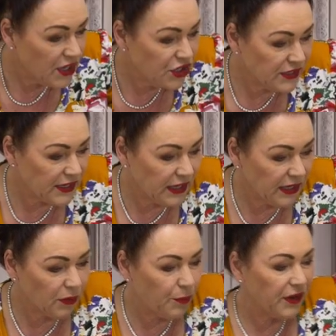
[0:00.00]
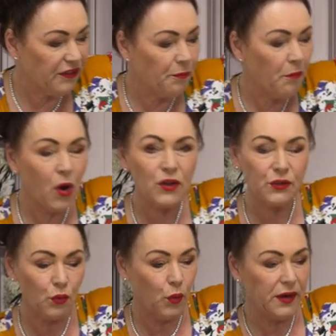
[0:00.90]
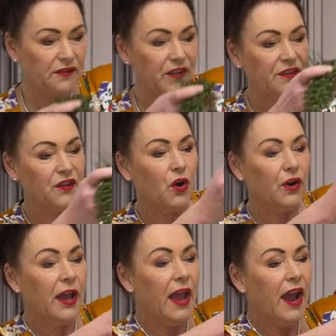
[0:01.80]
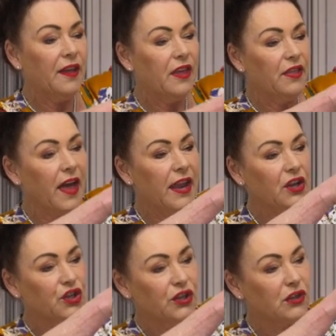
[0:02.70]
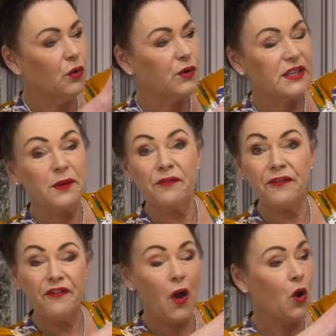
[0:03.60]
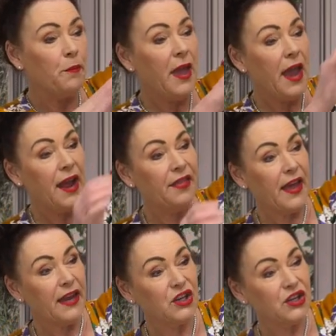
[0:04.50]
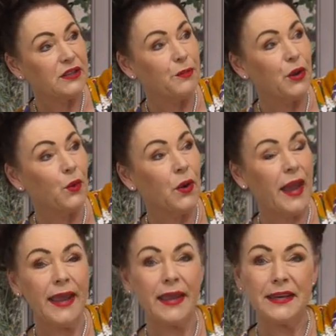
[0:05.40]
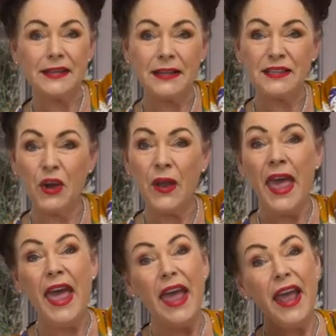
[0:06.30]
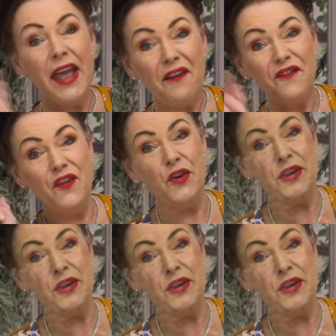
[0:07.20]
just a little bit of moss or whatever you've got, and then they could just, or some foam, and they can just be all hanging down. So if you